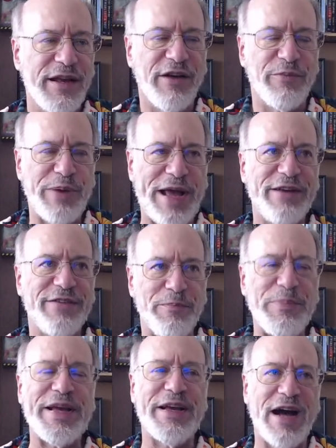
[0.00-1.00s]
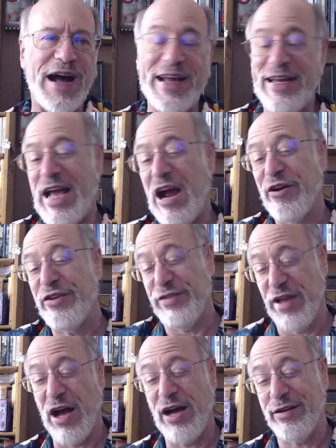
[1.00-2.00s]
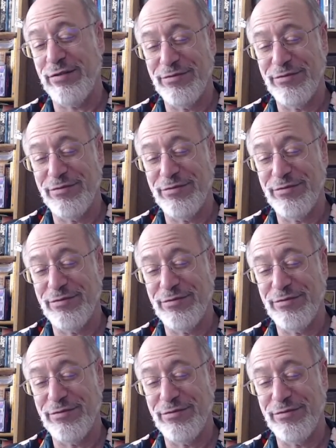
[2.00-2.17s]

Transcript: Penn is a big guy and Gary's not.